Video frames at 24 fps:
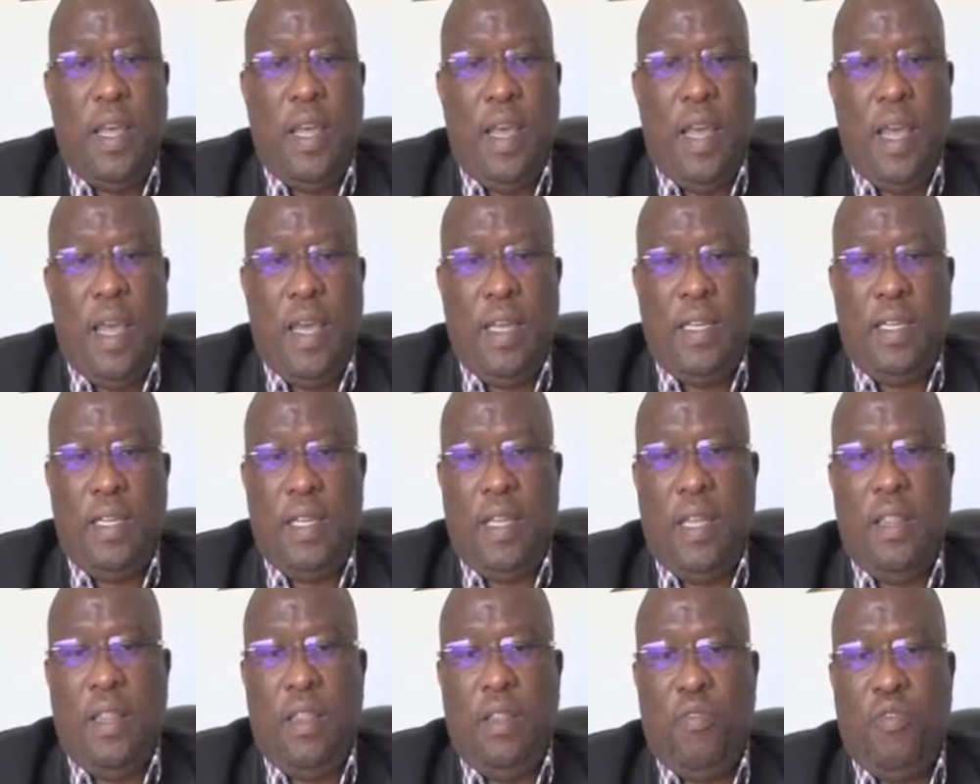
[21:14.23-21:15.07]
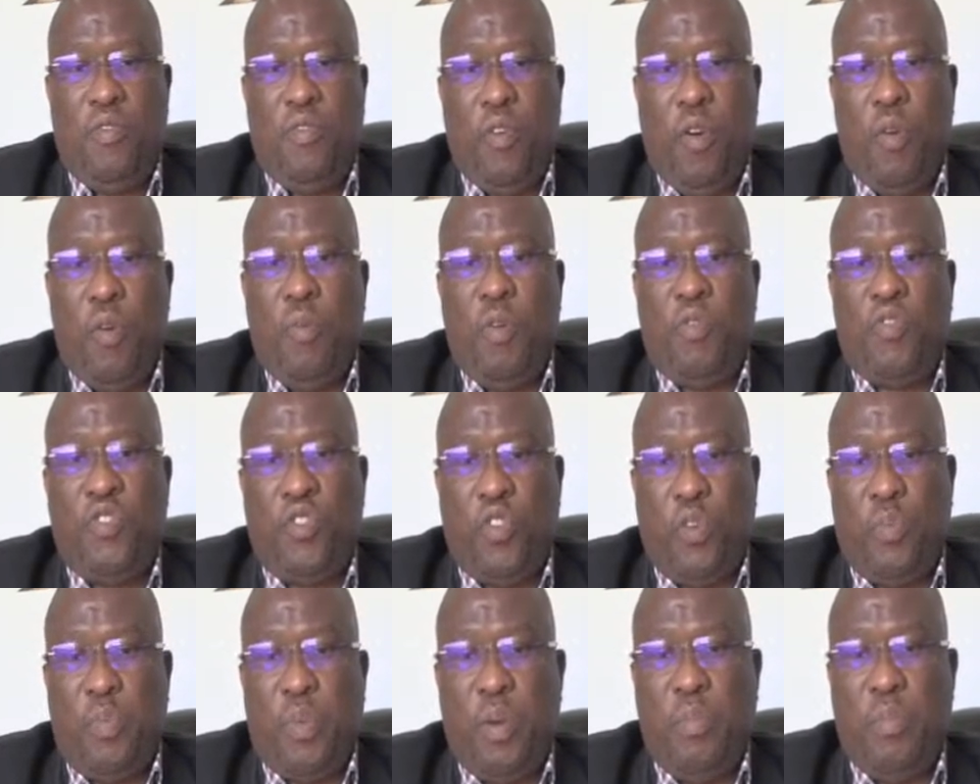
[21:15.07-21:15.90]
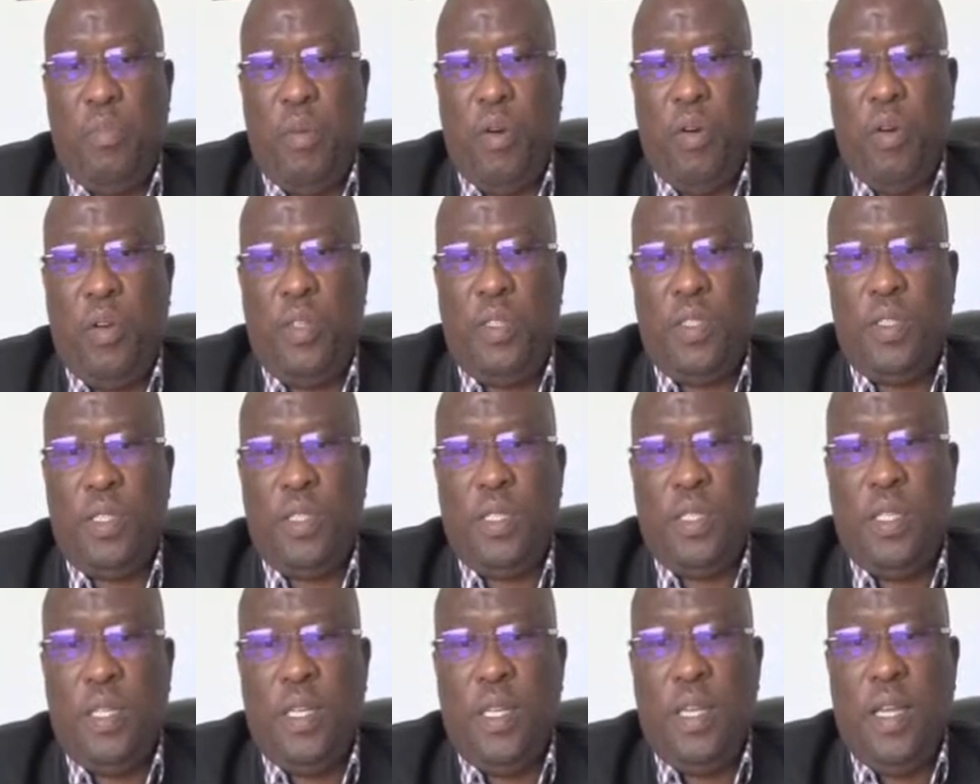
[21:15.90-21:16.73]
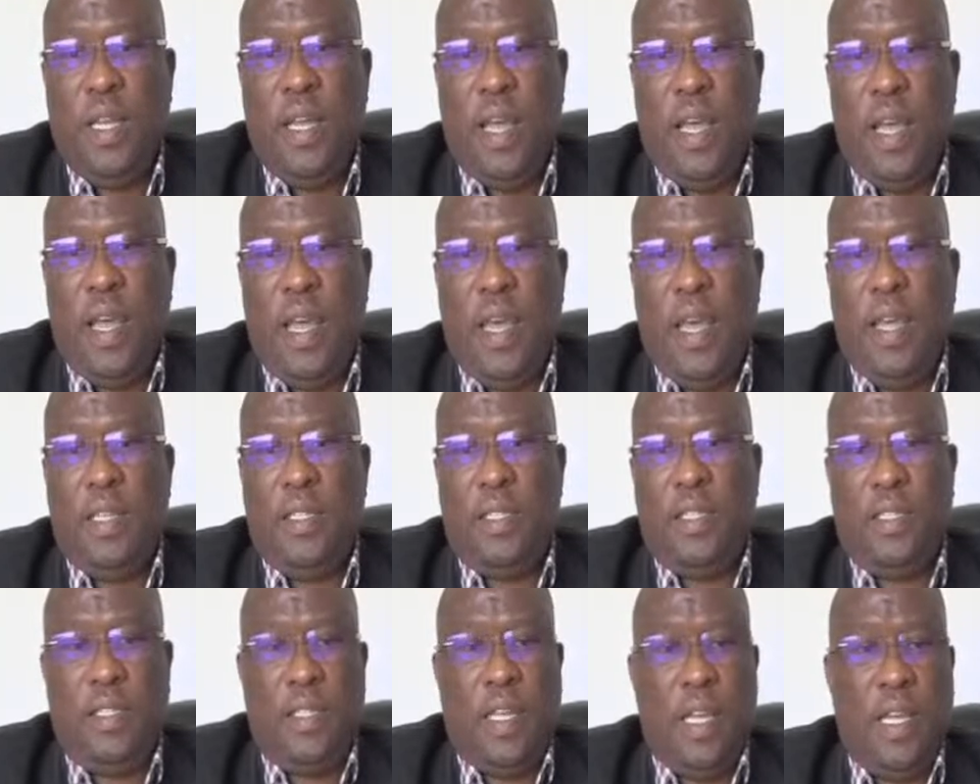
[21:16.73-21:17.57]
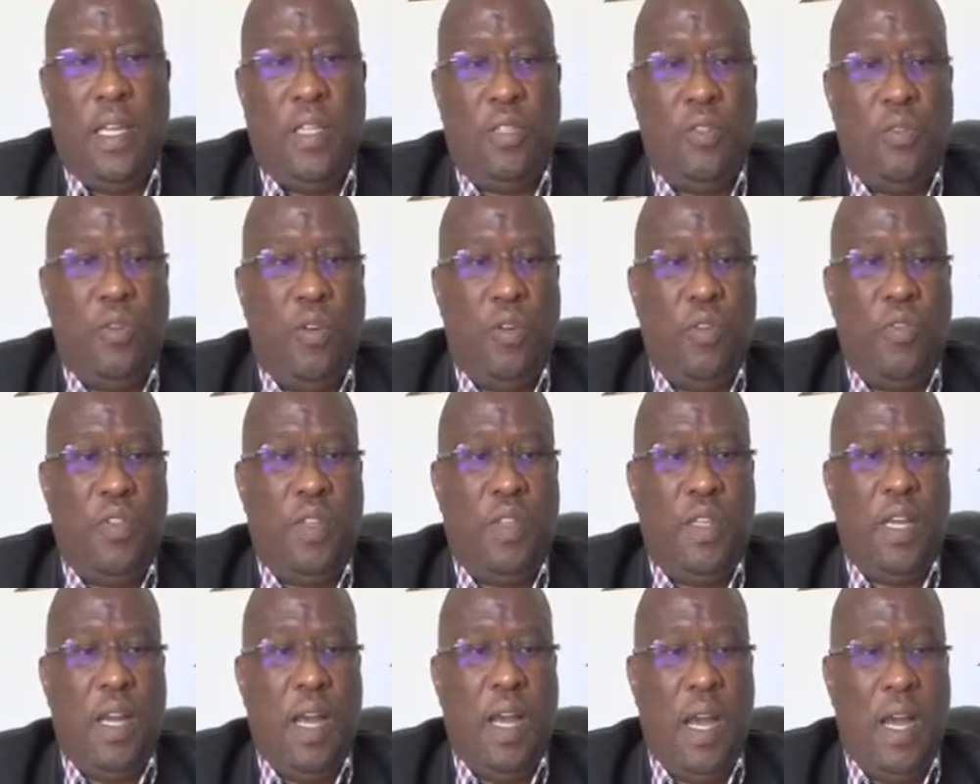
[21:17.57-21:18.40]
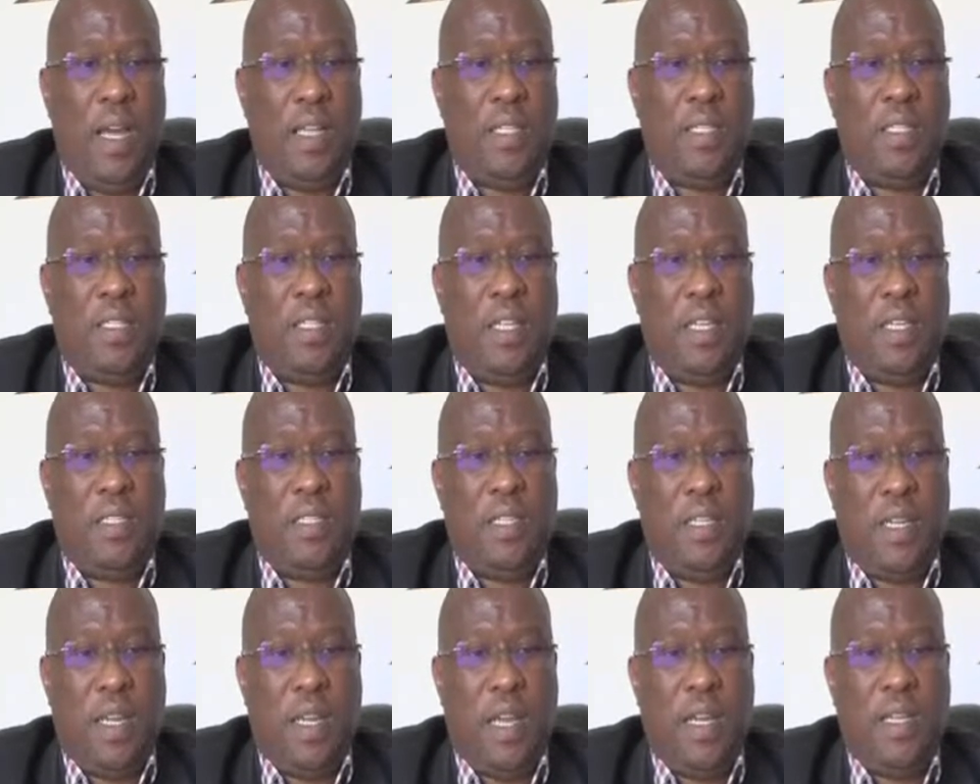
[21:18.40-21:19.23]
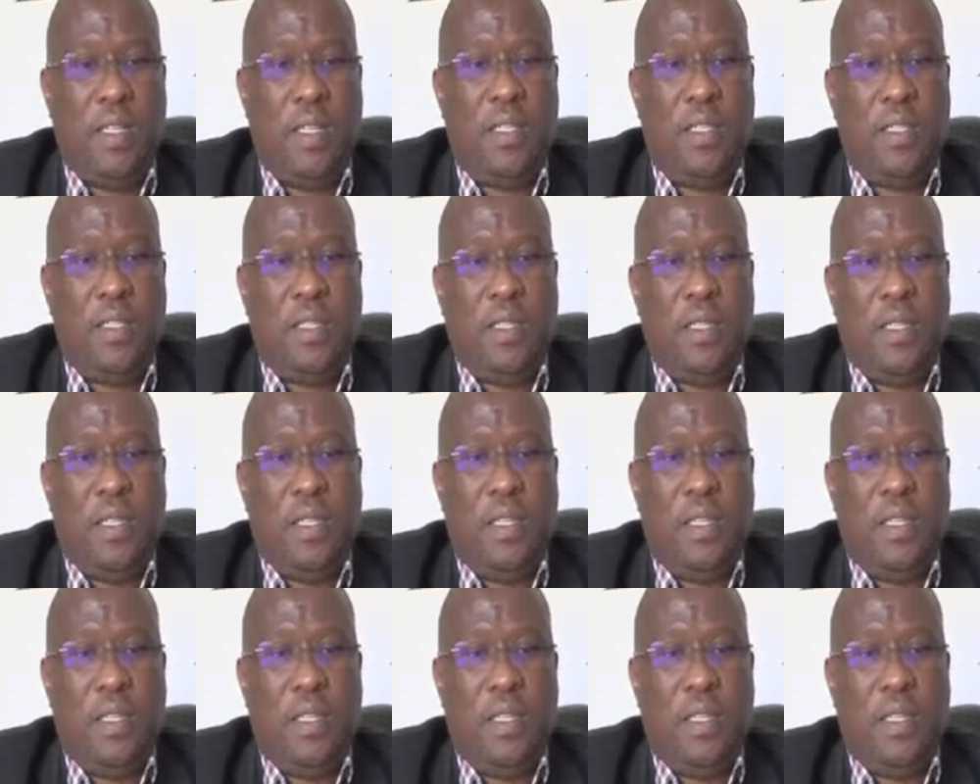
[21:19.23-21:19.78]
and in the form of shopping malls and state-of-the-art taxi ranks